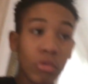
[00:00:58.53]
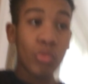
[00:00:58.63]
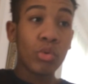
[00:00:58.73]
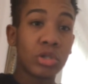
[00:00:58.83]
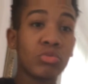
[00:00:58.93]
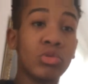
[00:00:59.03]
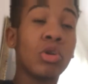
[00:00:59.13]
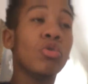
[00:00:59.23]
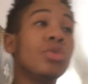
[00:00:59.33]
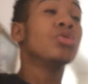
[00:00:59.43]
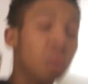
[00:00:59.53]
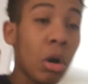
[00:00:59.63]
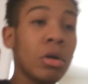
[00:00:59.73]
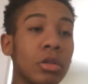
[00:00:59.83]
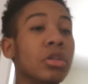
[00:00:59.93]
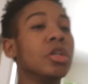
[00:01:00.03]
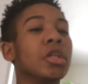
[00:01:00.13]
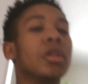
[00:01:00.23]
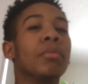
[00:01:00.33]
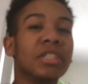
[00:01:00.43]
you want,
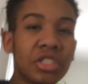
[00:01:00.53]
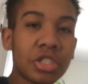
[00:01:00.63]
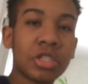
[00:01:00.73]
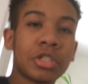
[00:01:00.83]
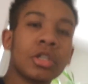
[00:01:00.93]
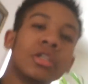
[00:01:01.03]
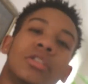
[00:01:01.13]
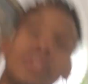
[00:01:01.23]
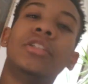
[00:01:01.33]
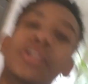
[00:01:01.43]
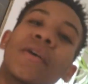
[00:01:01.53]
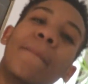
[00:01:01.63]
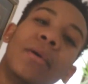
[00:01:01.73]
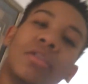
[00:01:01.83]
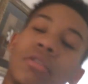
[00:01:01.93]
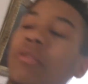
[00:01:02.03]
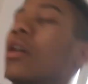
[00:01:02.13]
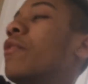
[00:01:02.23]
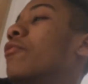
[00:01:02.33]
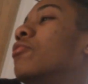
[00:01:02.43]
little bitch. Yeah, but you
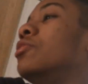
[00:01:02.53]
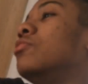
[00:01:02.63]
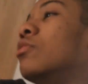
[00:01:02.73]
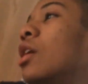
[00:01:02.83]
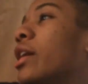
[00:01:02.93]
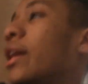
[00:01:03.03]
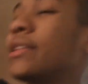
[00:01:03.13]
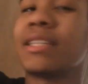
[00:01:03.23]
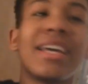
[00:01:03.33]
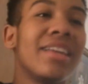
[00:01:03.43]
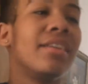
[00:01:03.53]
grind for what you want. I can't say it